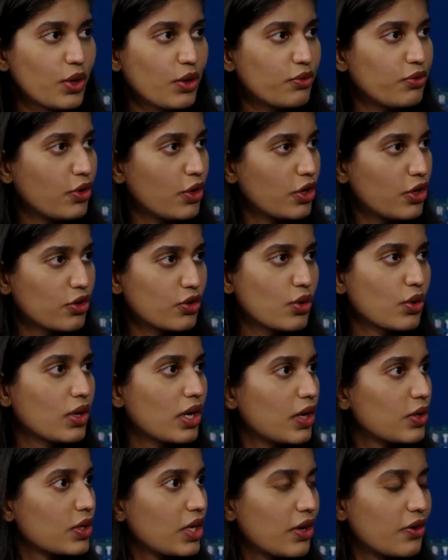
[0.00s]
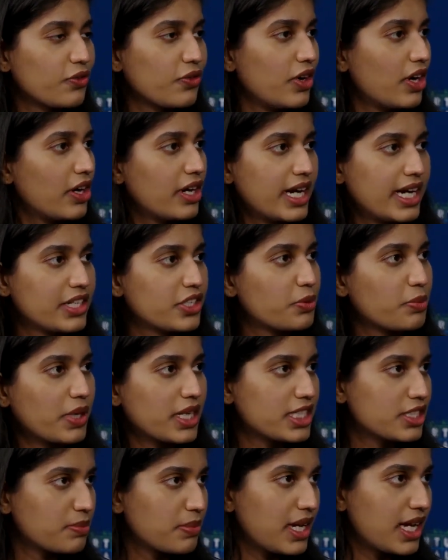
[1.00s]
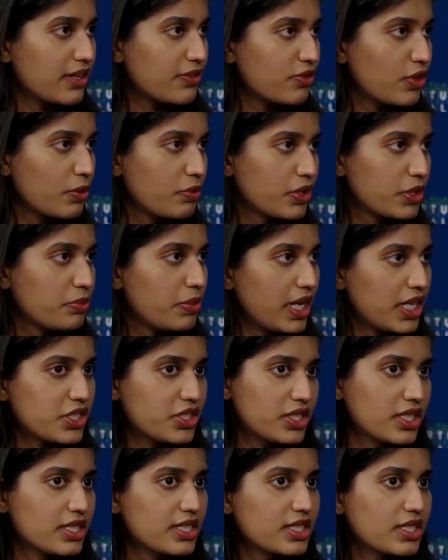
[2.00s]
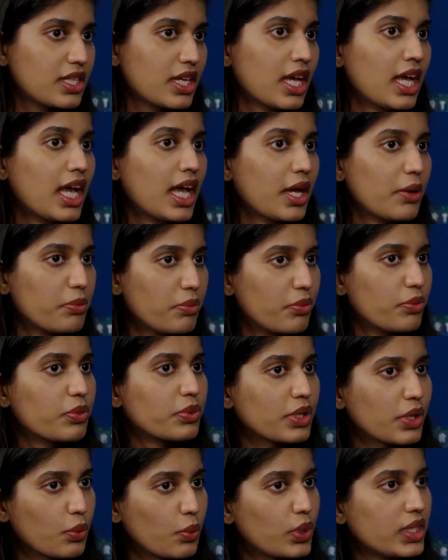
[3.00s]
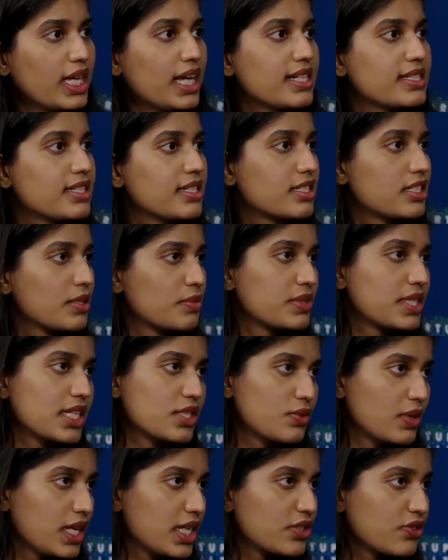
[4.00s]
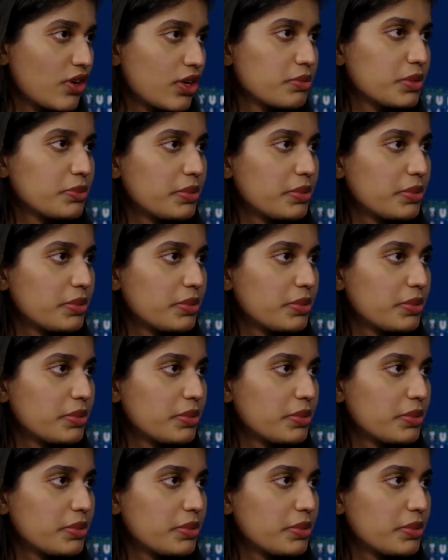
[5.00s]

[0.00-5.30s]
for a rollout of our enterprise platform with patients, with health systems as well as pharma